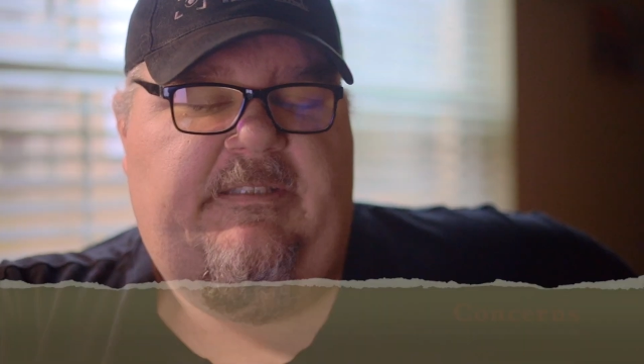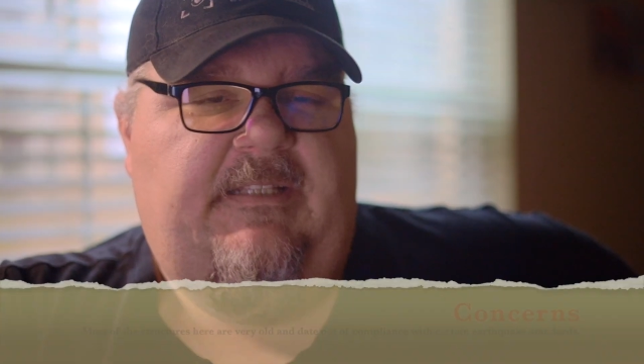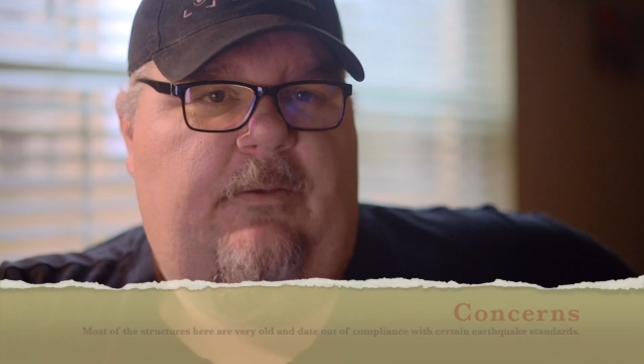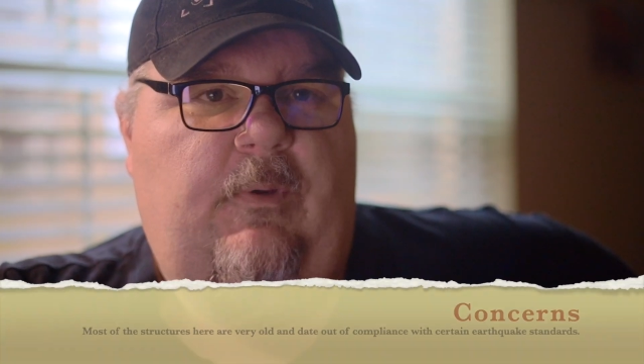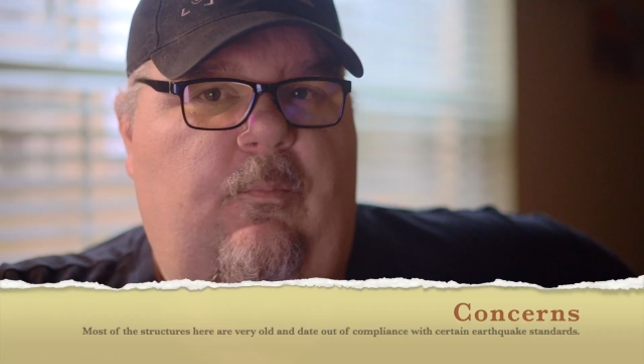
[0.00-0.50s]

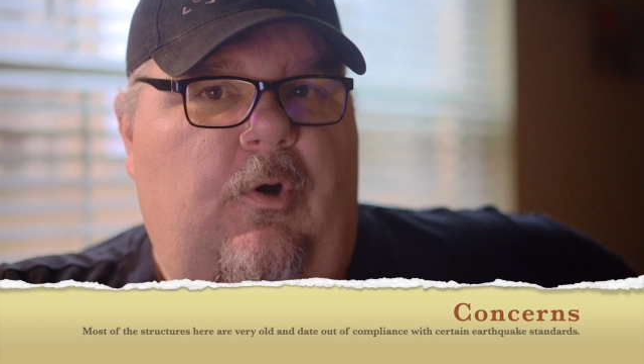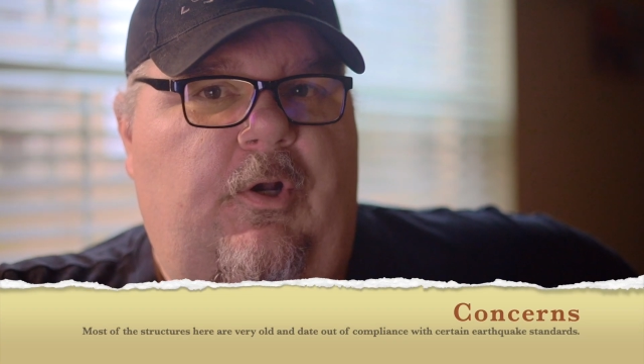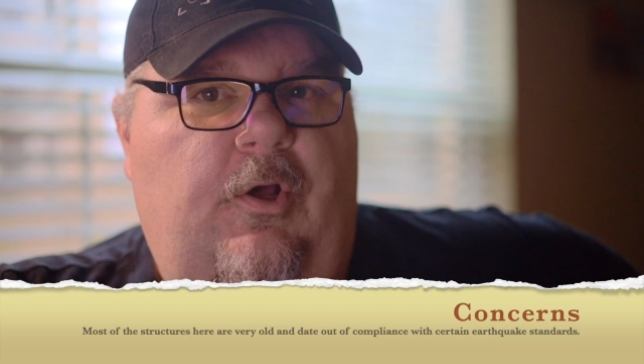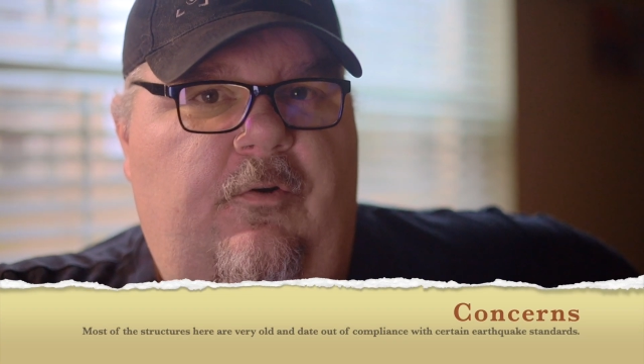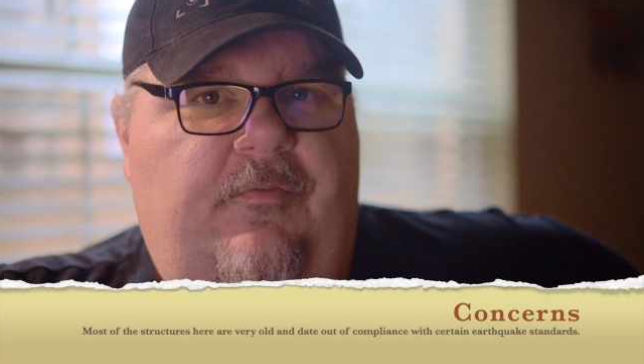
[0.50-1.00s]
say, we
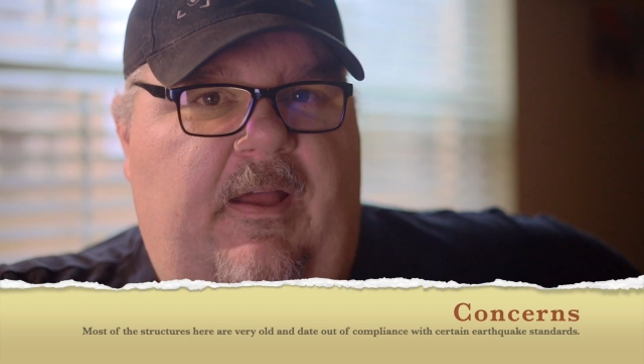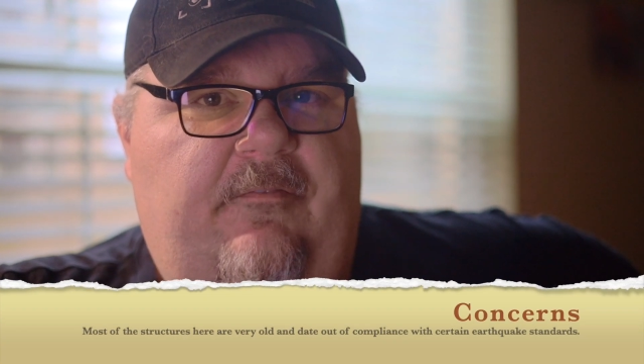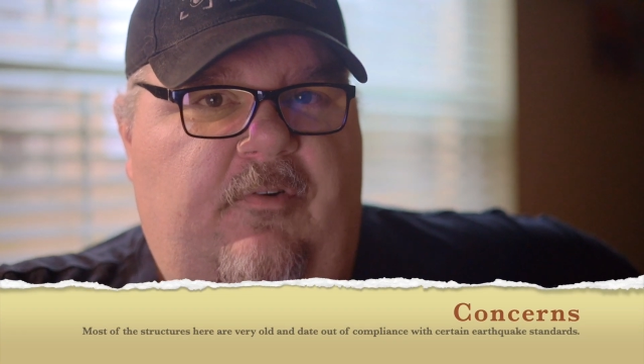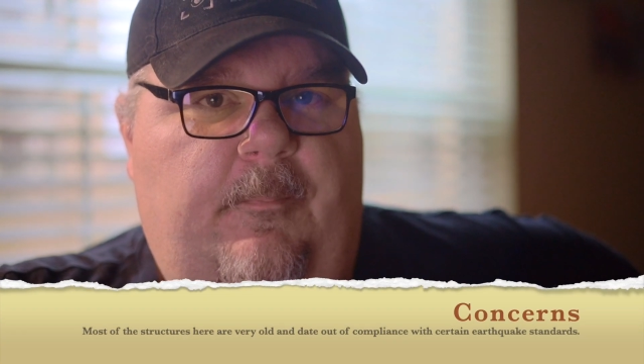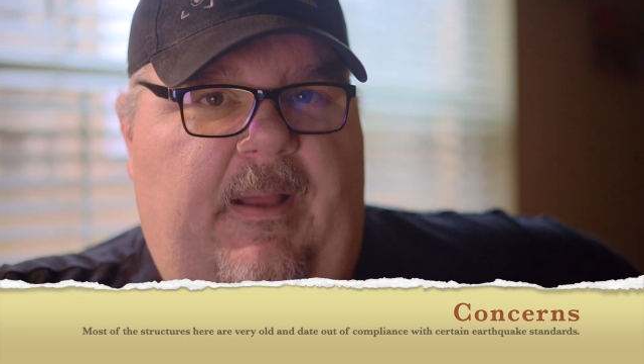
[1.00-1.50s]
weren't
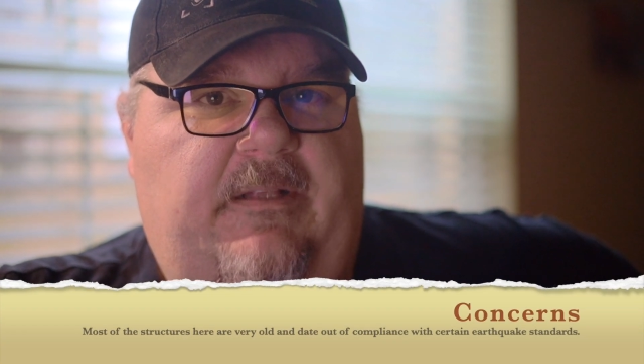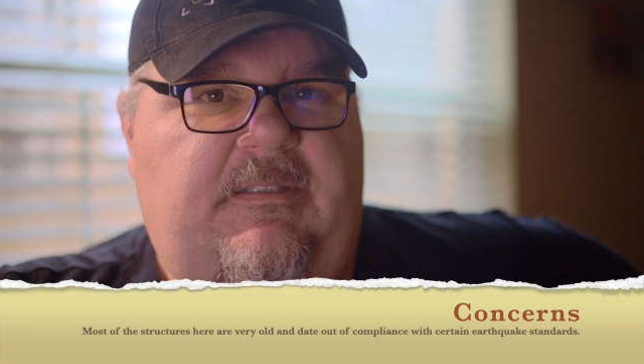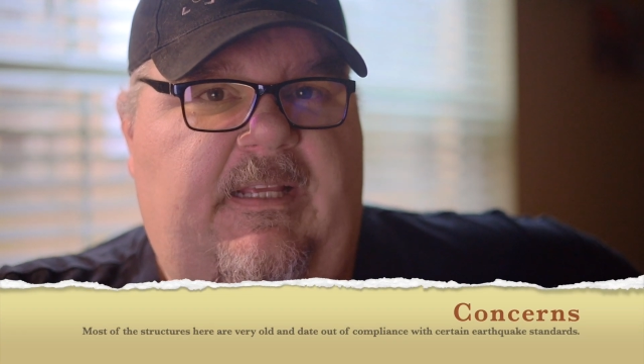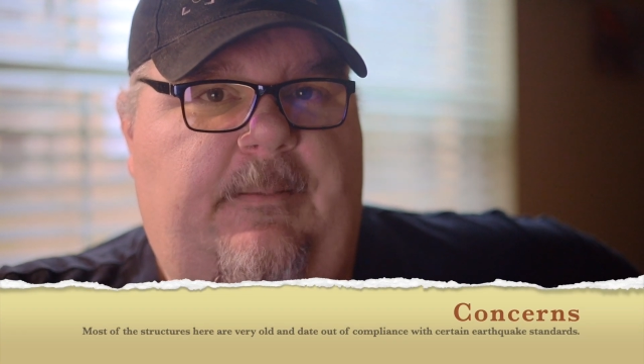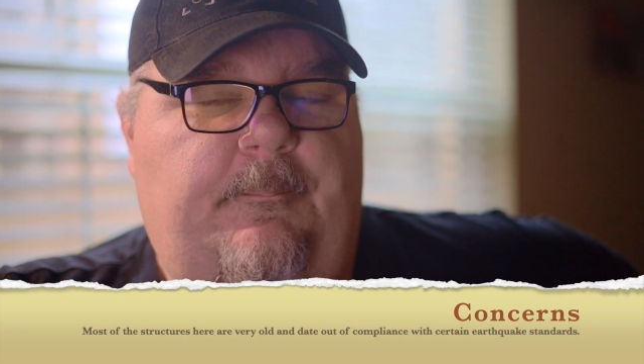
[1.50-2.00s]
notified for about
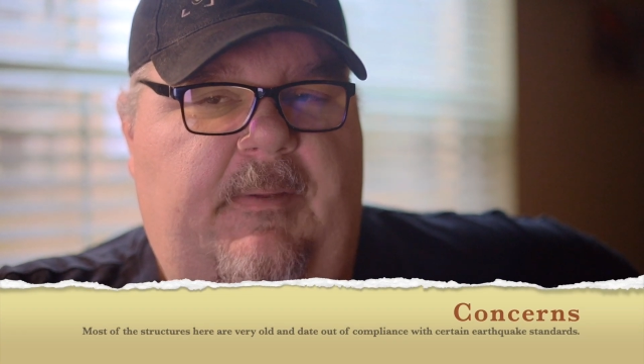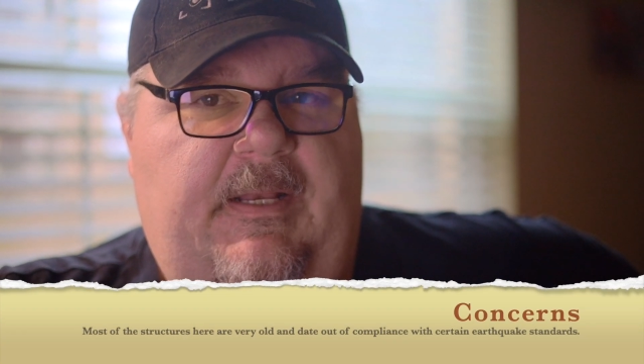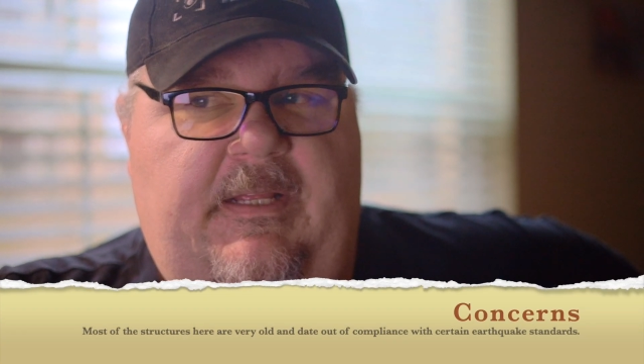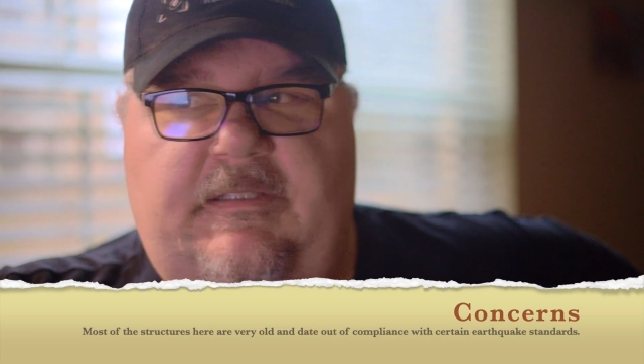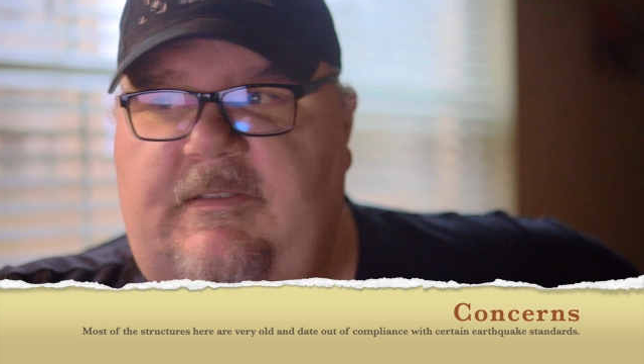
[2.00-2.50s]
10
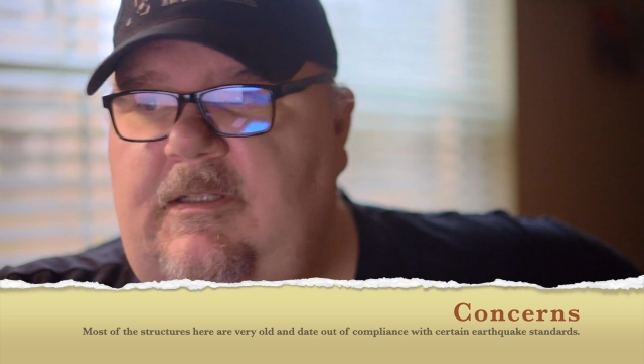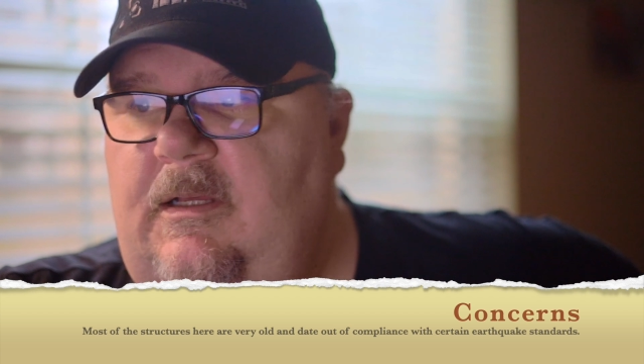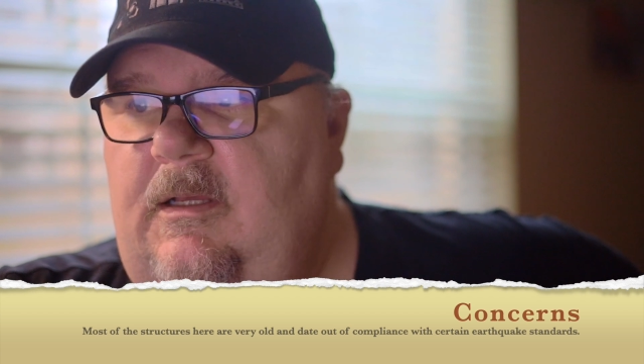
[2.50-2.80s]
minutes.